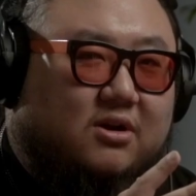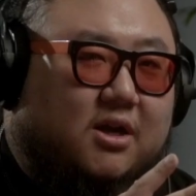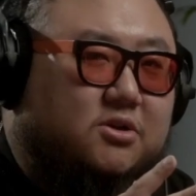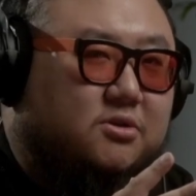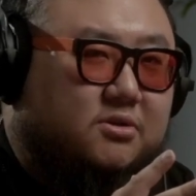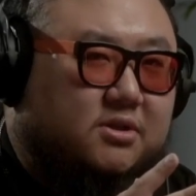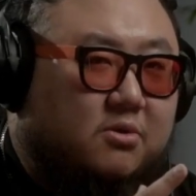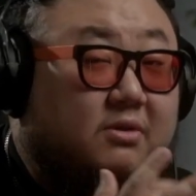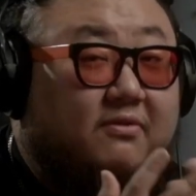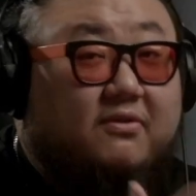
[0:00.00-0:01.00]
introducing
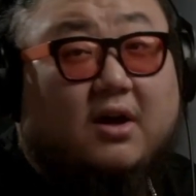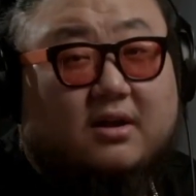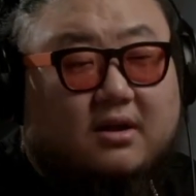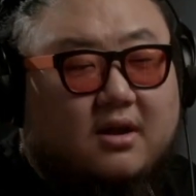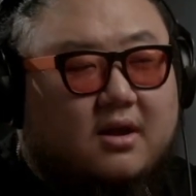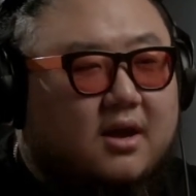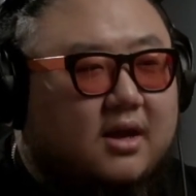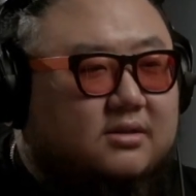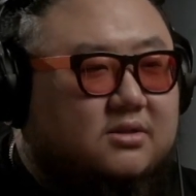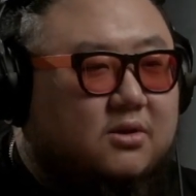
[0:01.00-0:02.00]
with Fun.
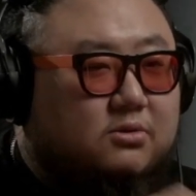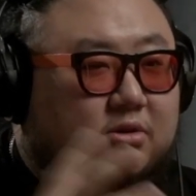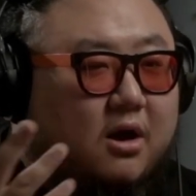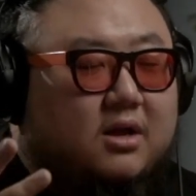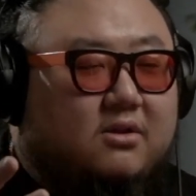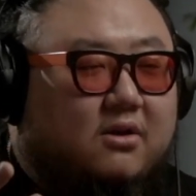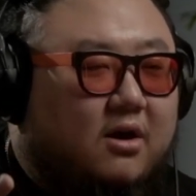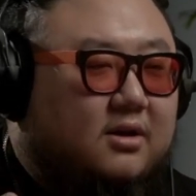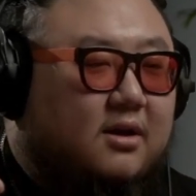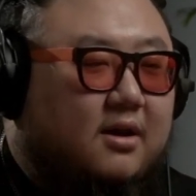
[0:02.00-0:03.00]
And so Talk and Talk,